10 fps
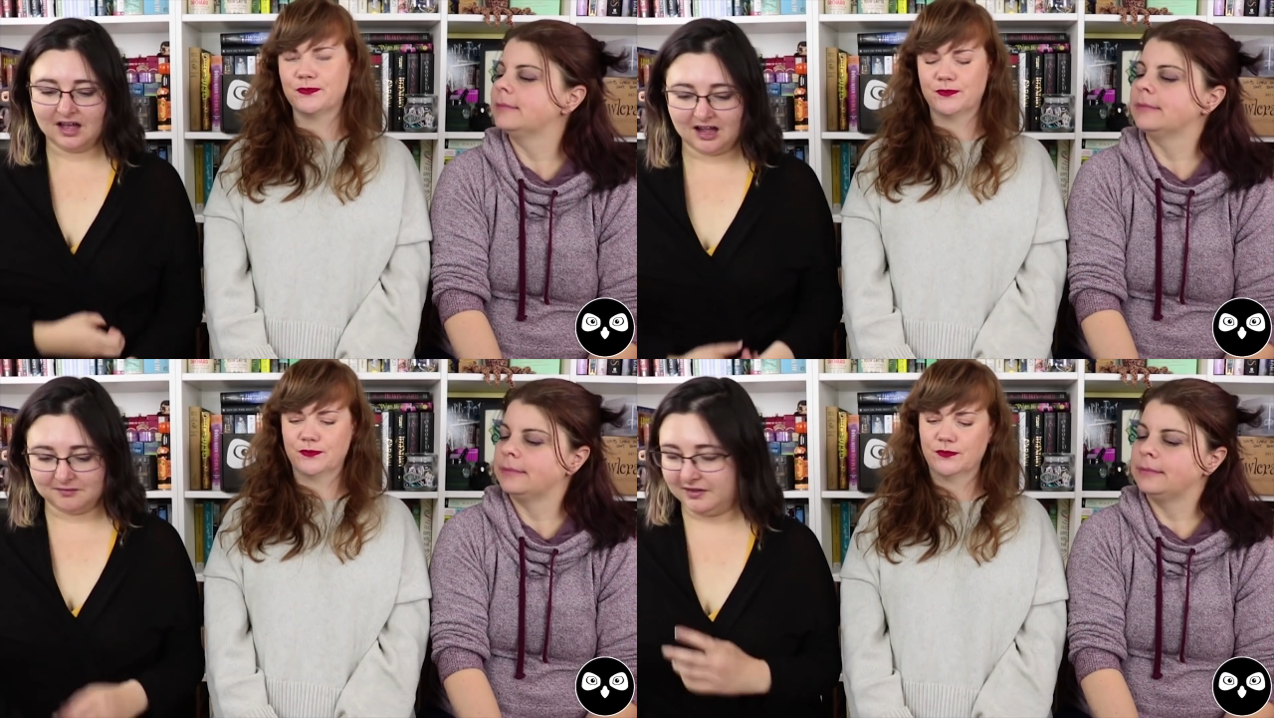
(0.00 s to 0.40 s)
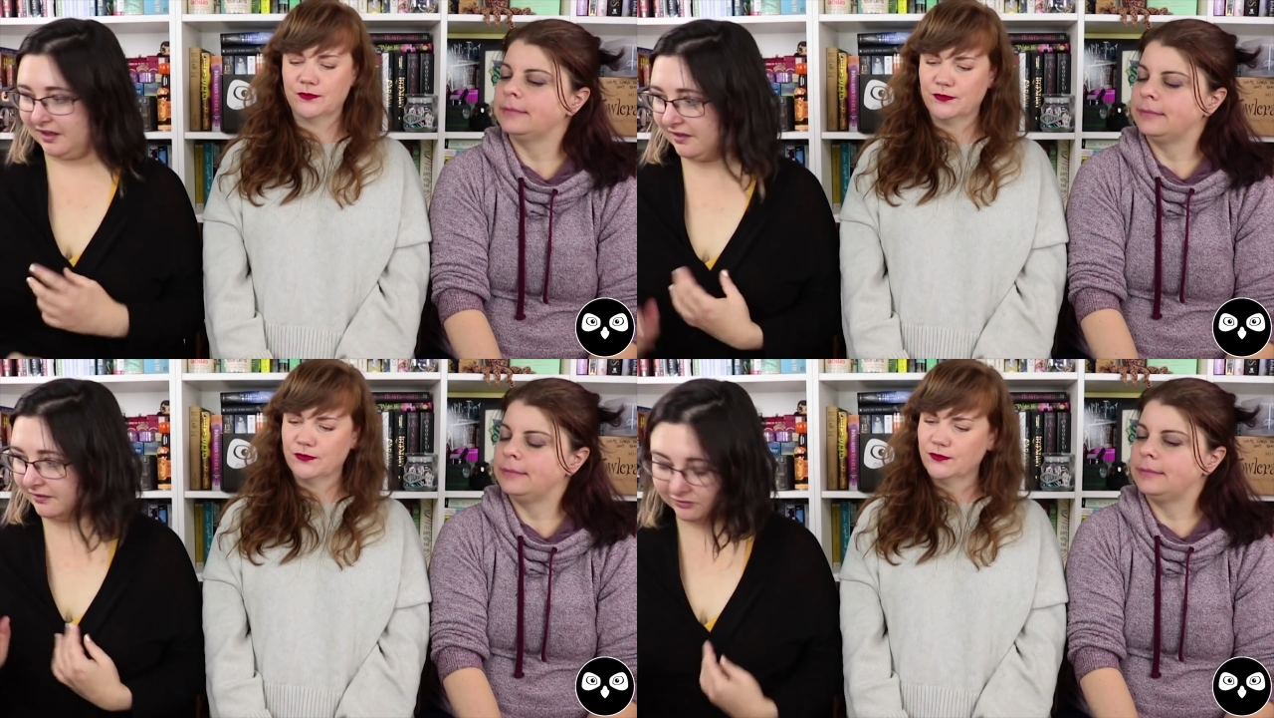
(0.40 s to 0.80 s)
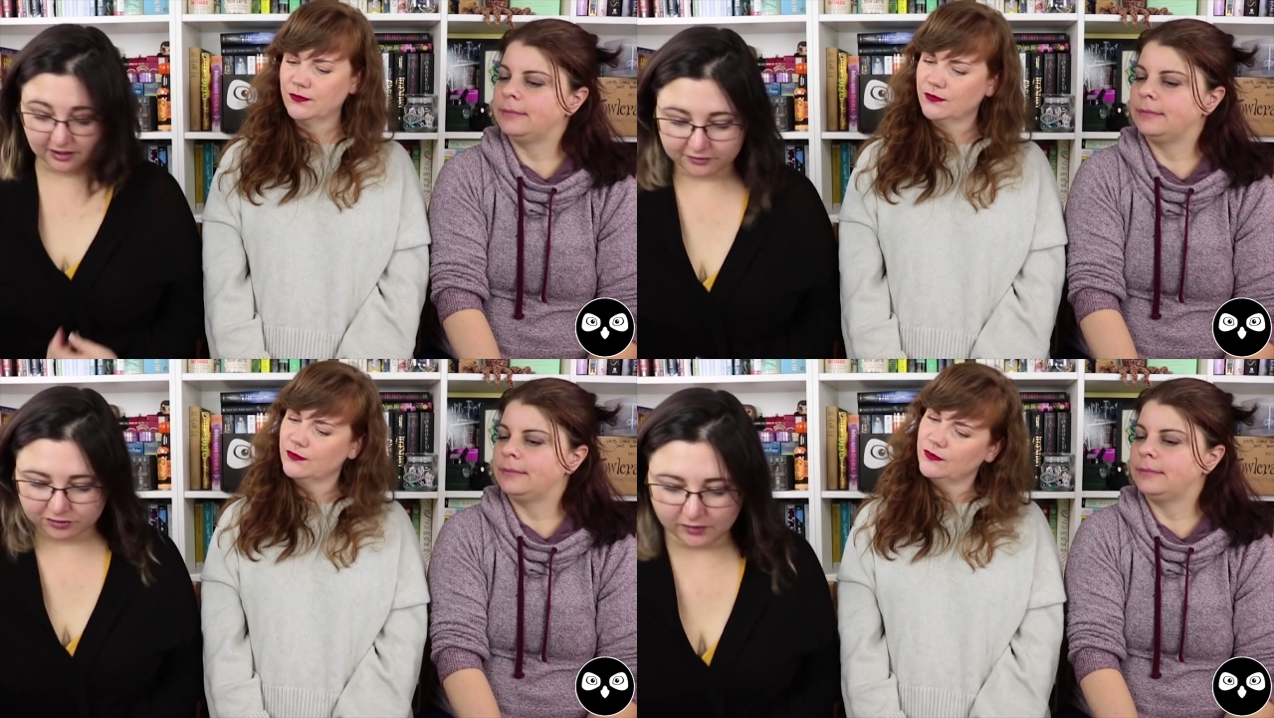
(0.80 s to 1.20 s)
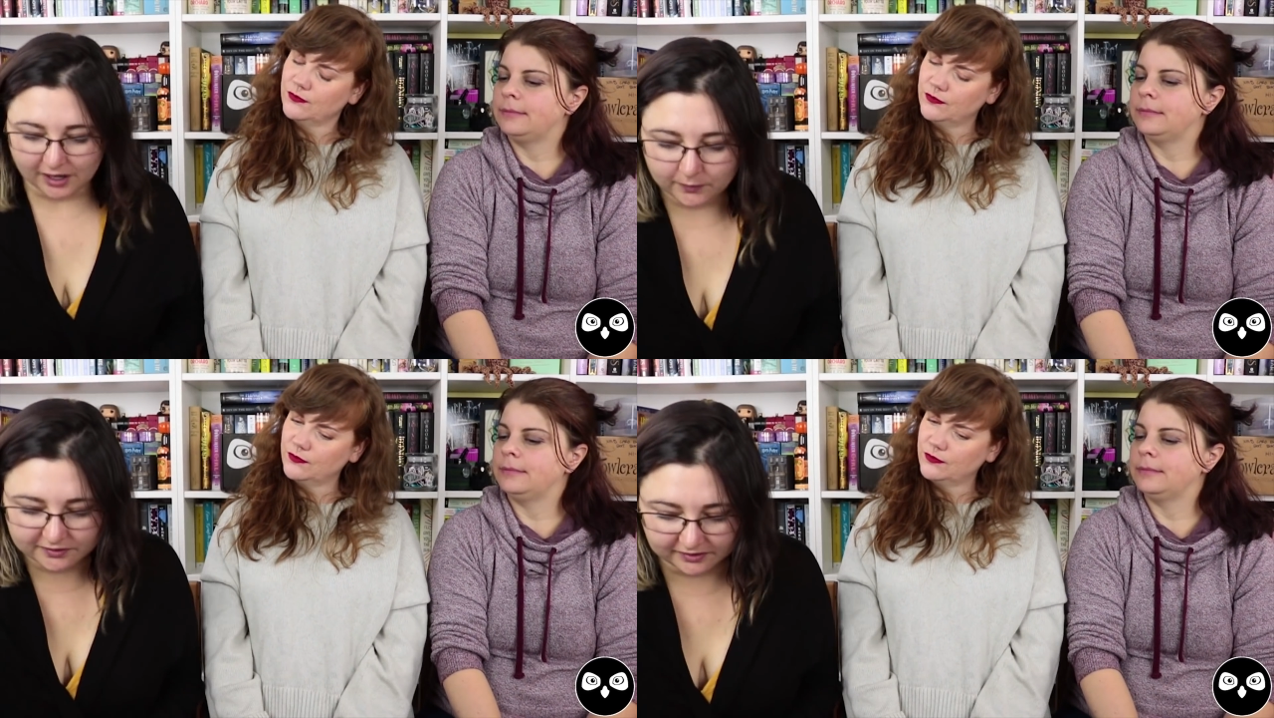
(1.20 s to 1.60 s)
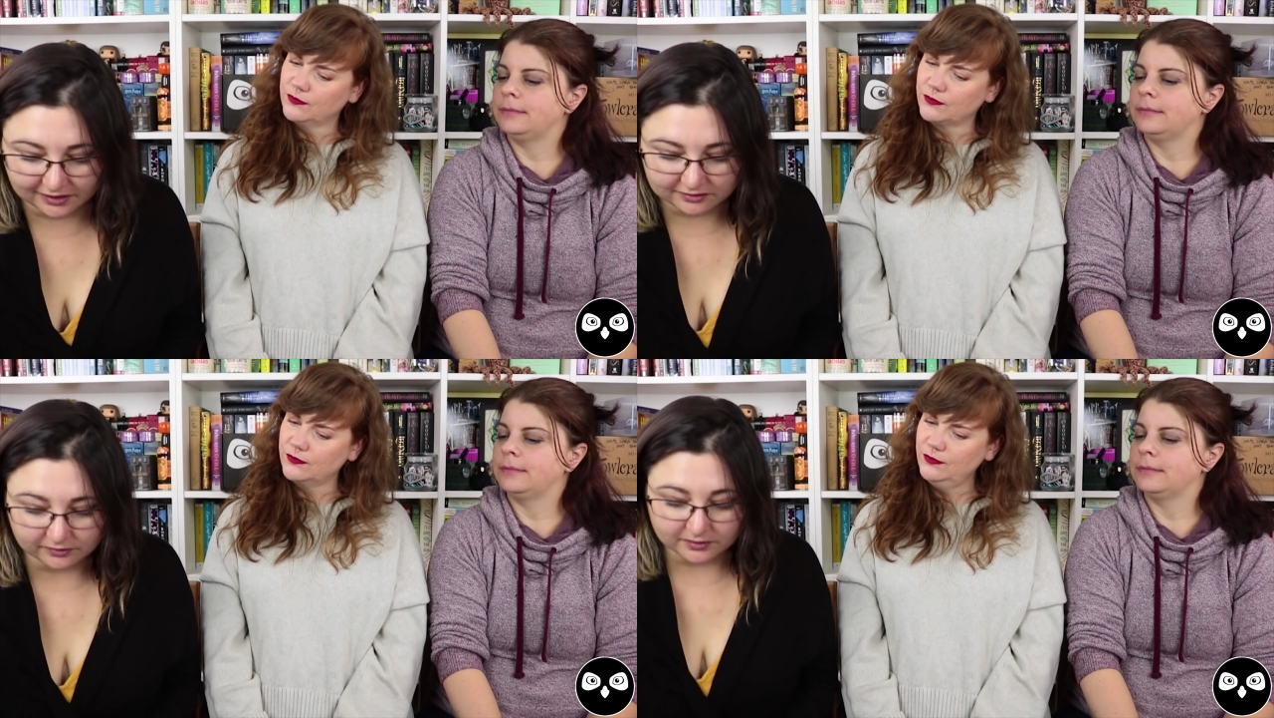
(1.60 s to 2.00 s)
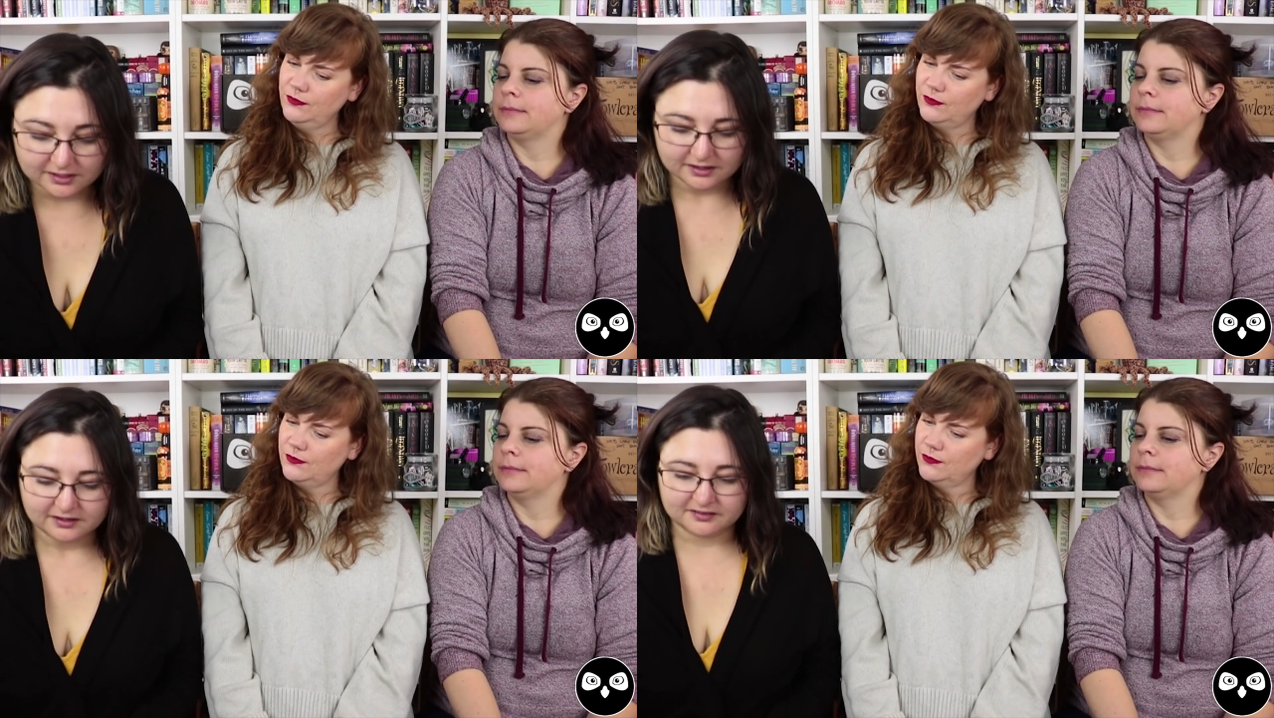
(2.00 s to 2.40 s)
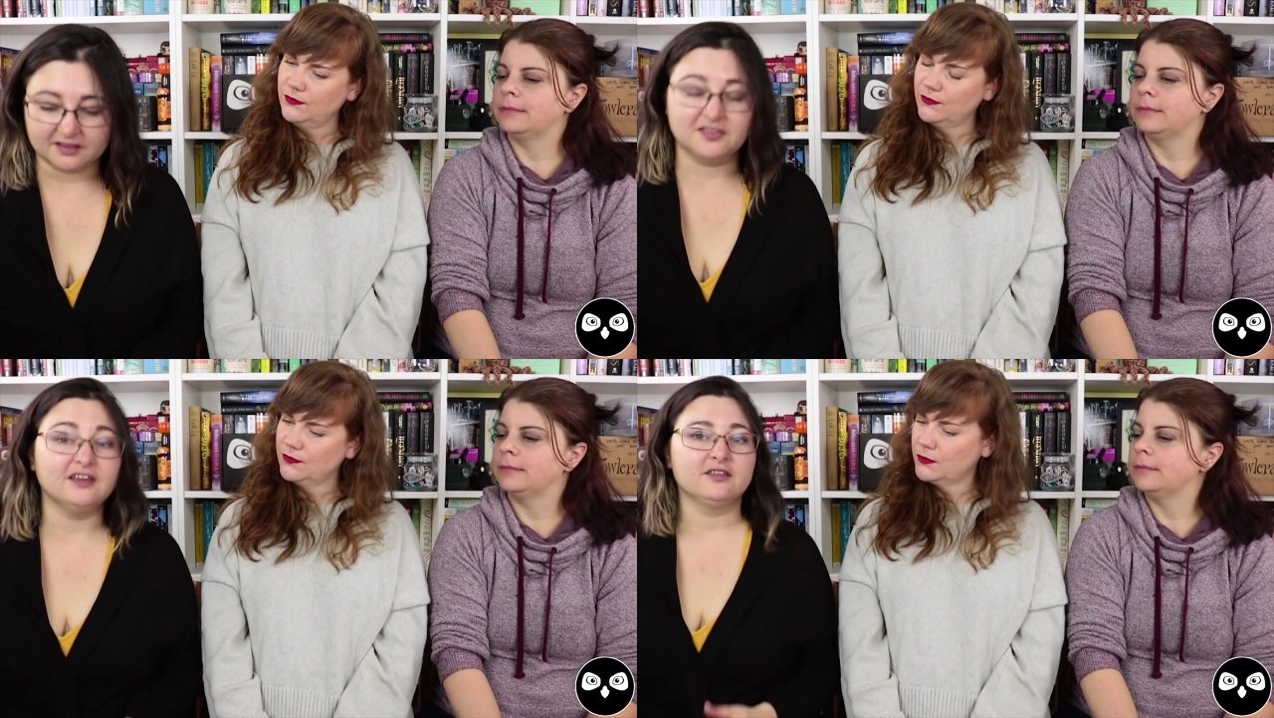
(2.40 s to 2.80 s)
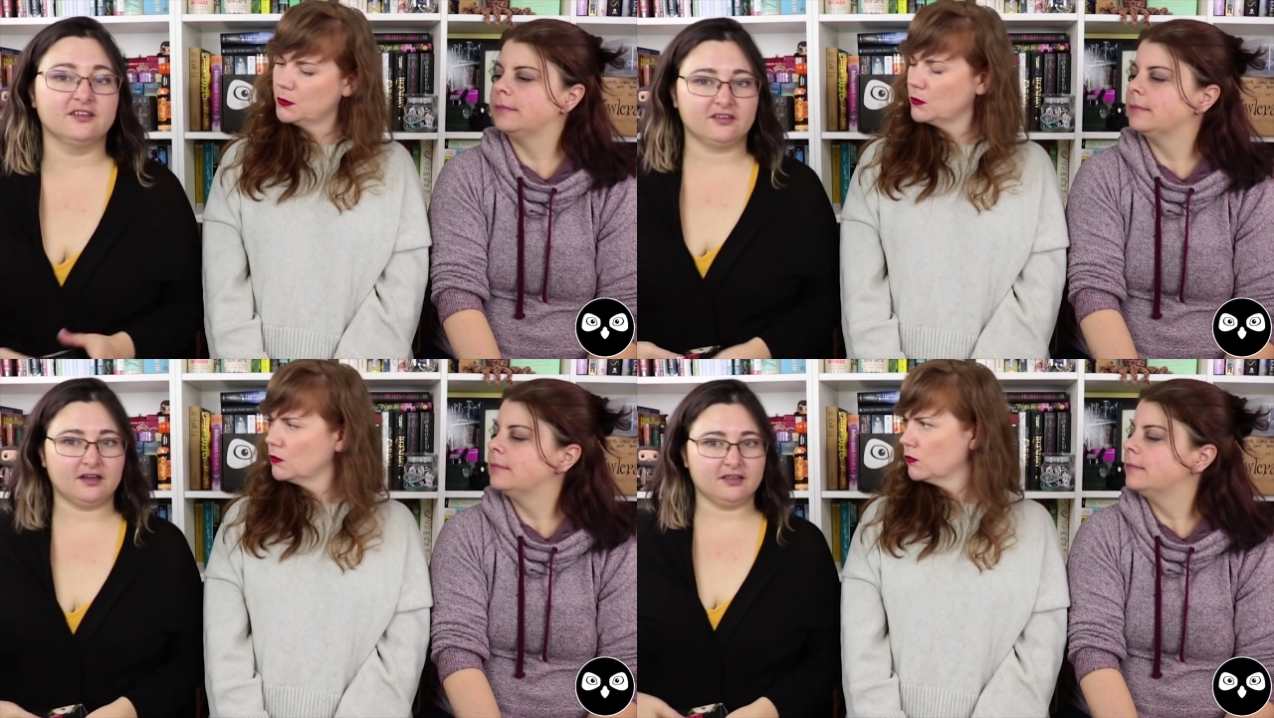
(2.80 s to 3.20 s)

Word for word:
Speaker 1: Um, and the other two I want to get to, because I think that